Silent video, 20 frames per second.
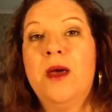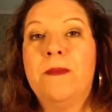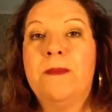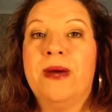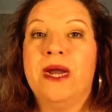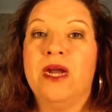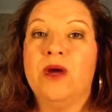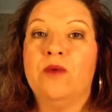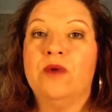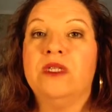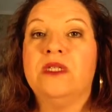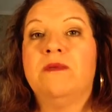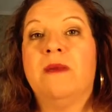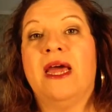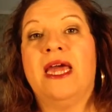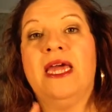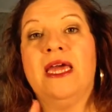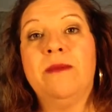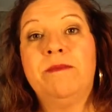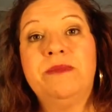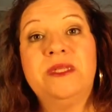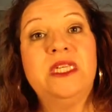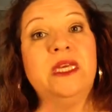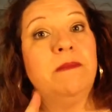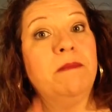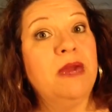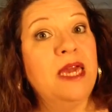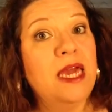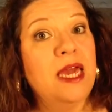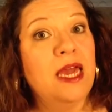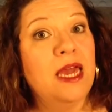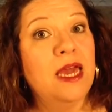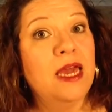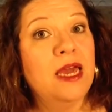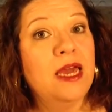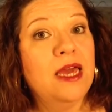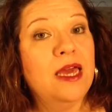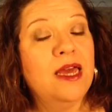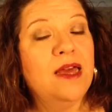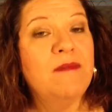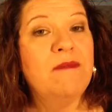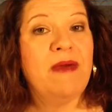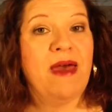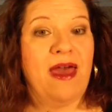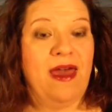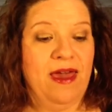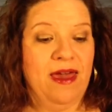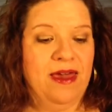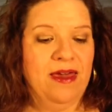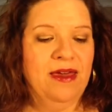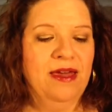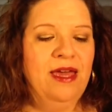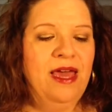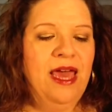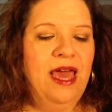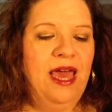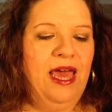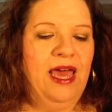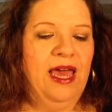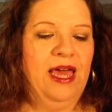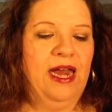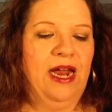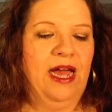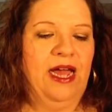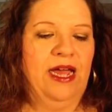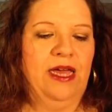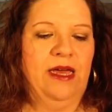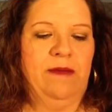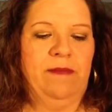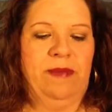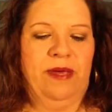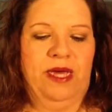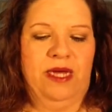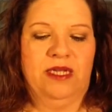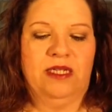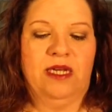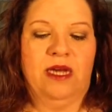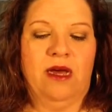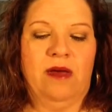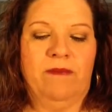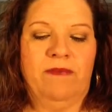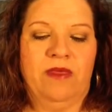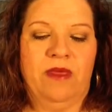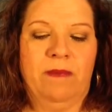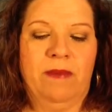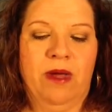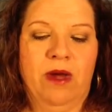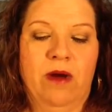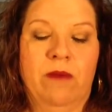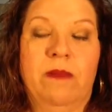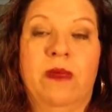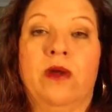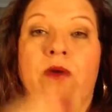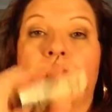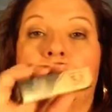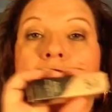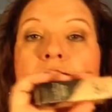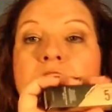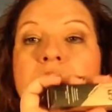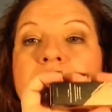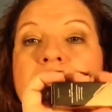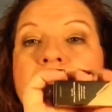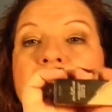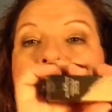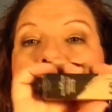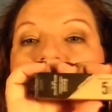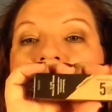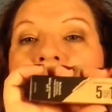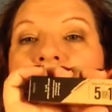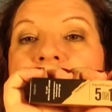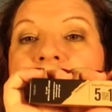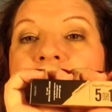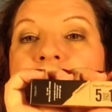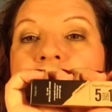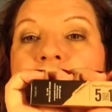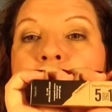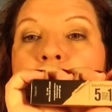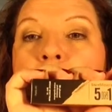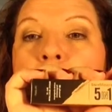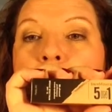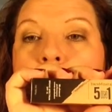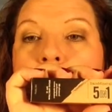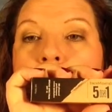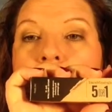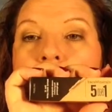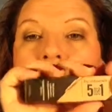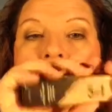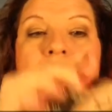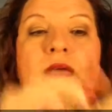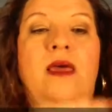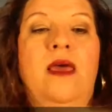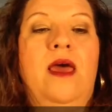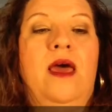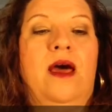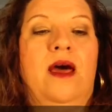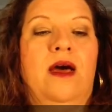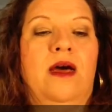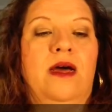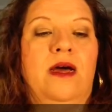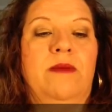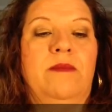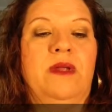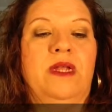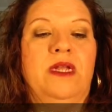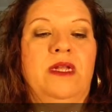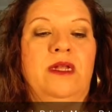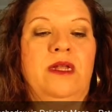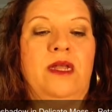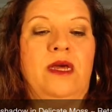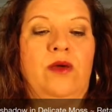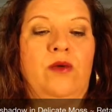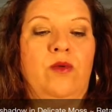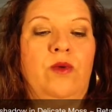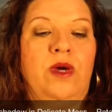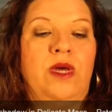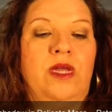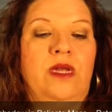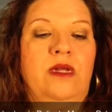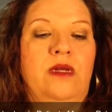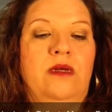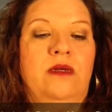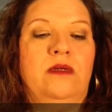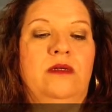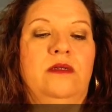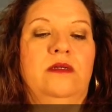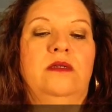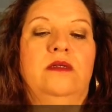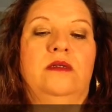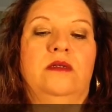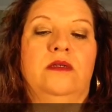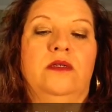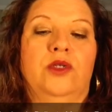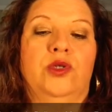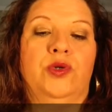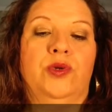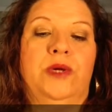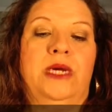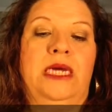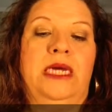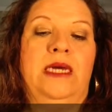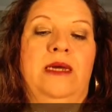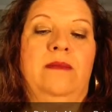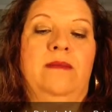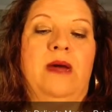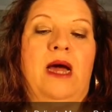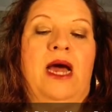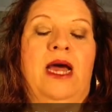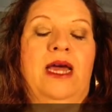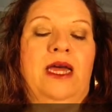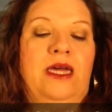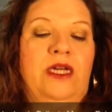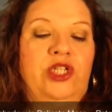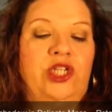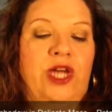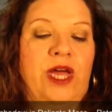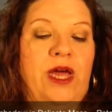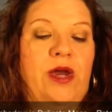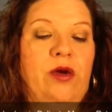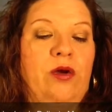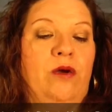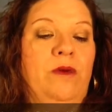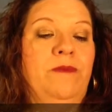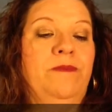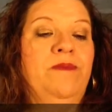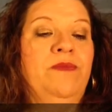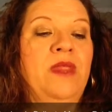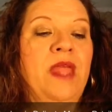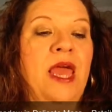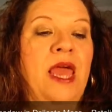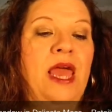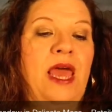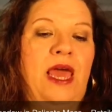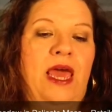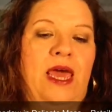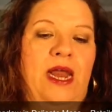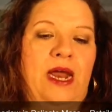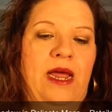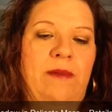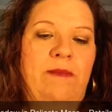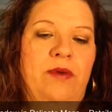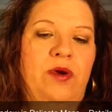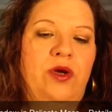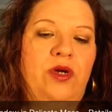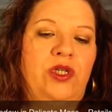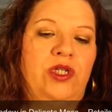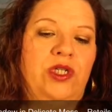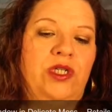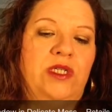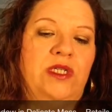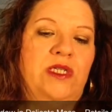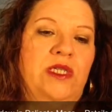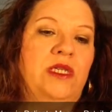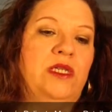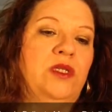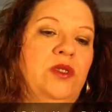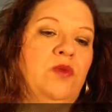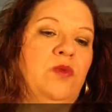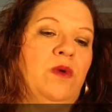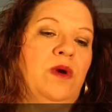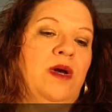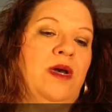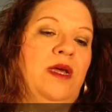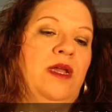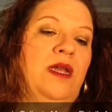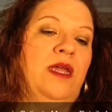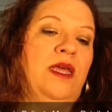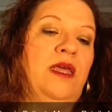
But it was my Ipsy me bag and I had picked up the Bare Minerals 5-in-1 um, Liquid Cream Eyeshadow, and I purchased this one.